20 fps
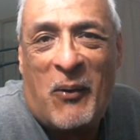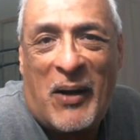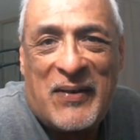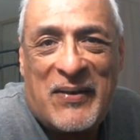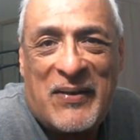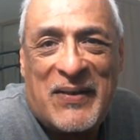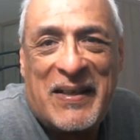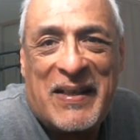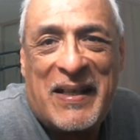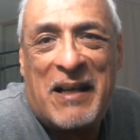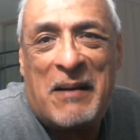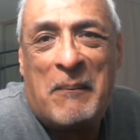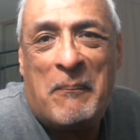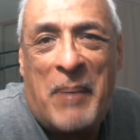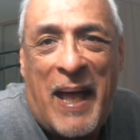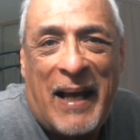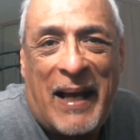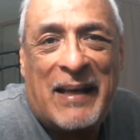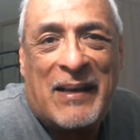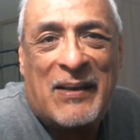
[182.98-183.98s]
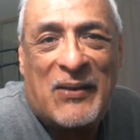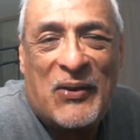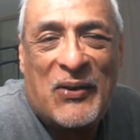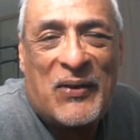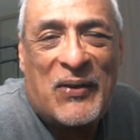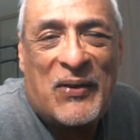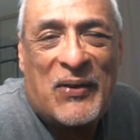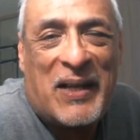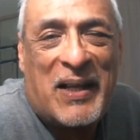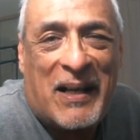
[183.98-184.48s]
wants to get him back
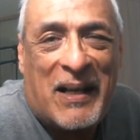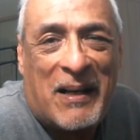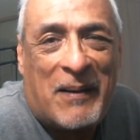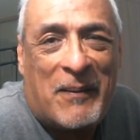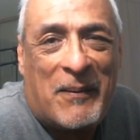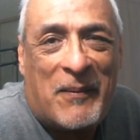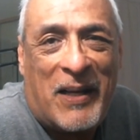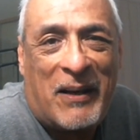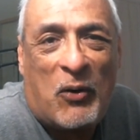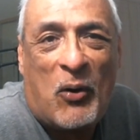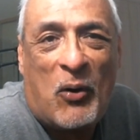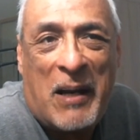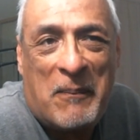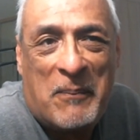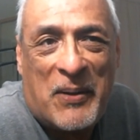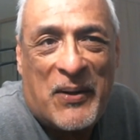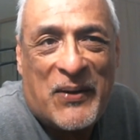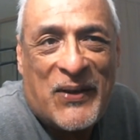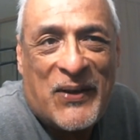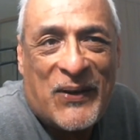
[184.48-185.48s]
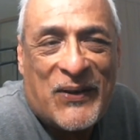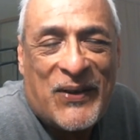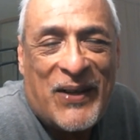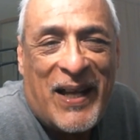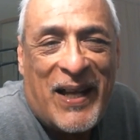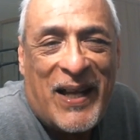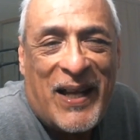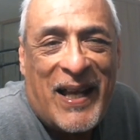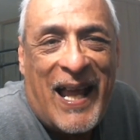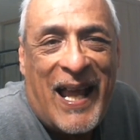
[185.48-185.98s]
into the uh, eh, crime
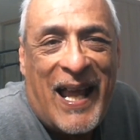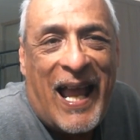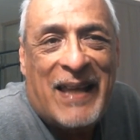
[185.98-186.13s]
business.